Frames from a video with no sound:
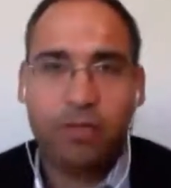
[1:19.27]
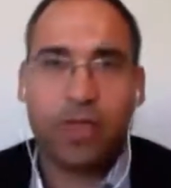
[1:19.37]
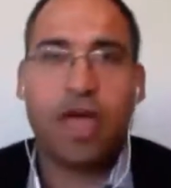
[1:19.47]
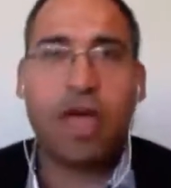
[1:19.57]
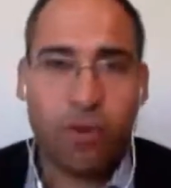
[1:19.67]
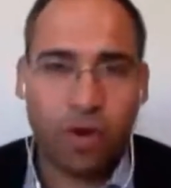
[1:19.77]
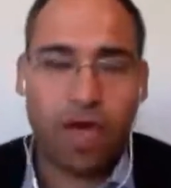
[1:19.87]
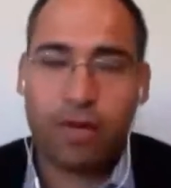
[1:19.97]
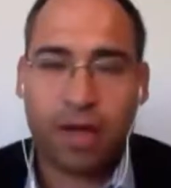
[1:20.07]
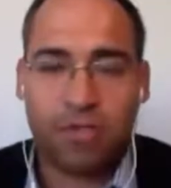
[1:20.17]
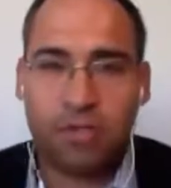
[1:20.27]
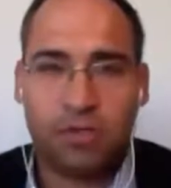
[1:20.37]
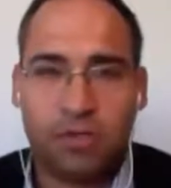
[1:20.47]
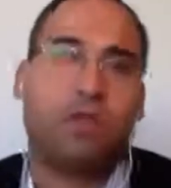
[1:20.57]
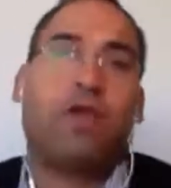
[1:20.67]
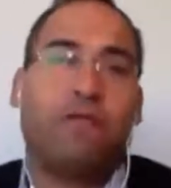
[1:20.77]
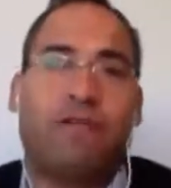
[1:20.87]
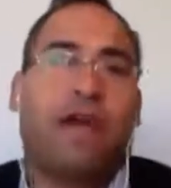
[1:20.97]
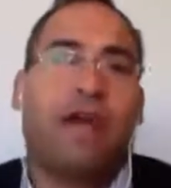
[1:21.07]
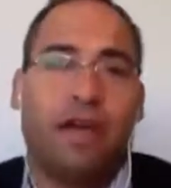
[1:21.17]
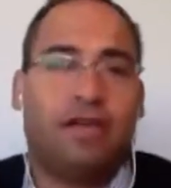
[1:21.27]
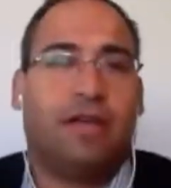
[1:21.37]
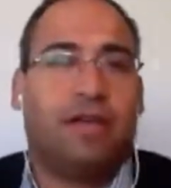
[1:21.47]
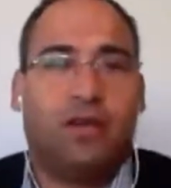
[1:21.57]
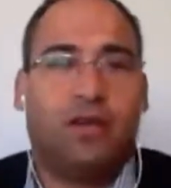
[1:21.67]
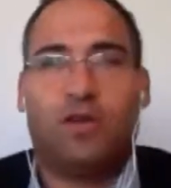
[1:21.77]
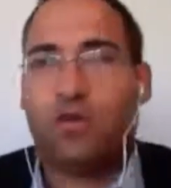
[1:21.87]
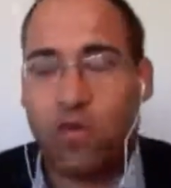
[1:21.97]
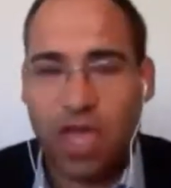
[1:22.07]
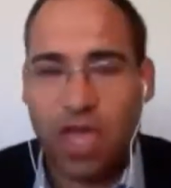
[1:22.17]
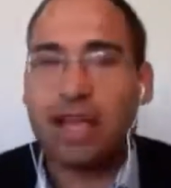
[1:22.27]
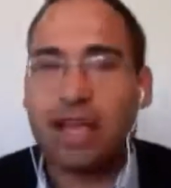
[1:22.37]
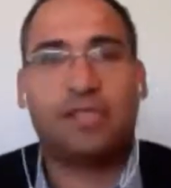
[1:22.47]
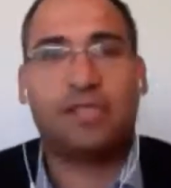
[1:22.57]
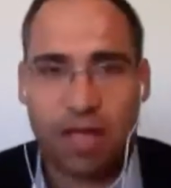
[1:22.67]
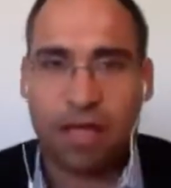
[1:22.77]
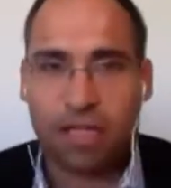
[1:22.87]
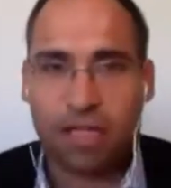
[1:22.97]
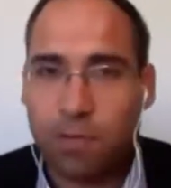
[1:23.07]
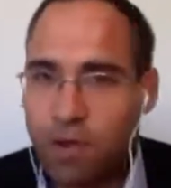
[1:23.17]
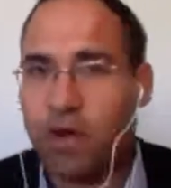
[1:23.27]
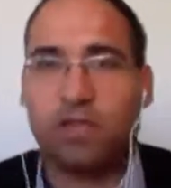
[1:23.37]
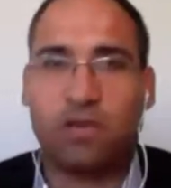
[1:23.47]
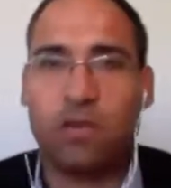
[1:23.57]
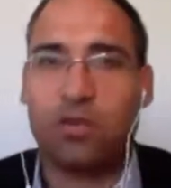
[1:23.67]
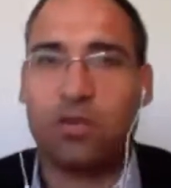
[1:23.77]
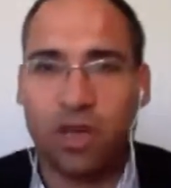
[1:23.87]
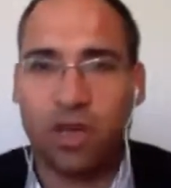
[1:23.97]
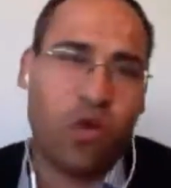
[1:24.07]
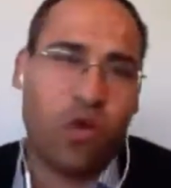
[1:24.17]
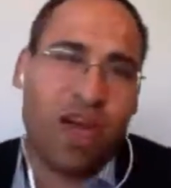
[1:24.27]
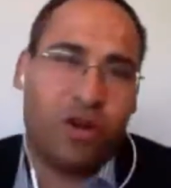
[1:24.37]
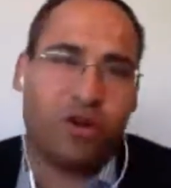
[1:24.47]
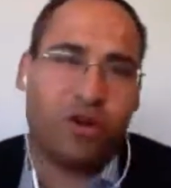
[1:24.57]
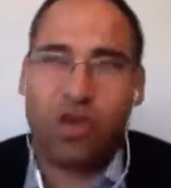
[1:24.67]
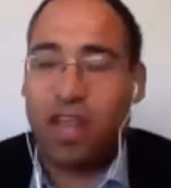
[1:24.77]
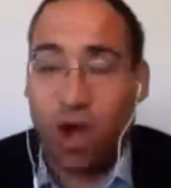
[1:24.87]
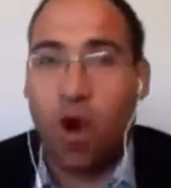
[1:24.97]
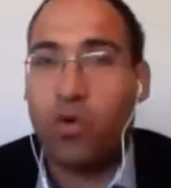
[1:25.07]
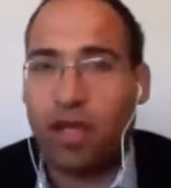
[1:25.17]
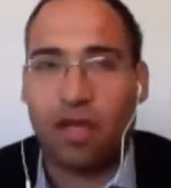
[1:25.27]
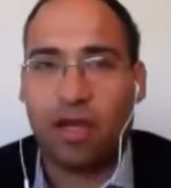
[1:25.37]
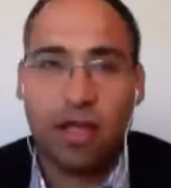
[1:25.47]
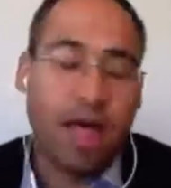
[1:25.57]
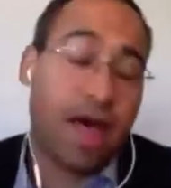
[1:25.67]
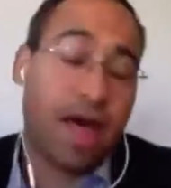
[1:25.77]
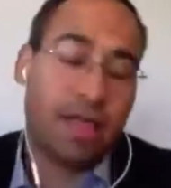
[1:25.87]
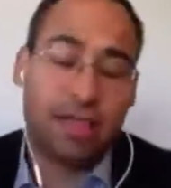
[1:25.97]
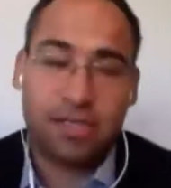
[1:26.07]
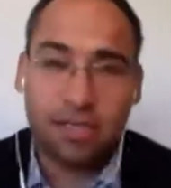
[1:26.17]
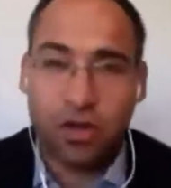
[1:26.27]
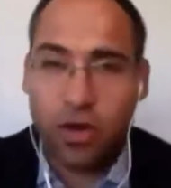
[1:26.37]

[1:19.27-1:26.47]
Today we have access to Spotify, and and you know we access the experience of music. We are not really owning it. And yeah, this is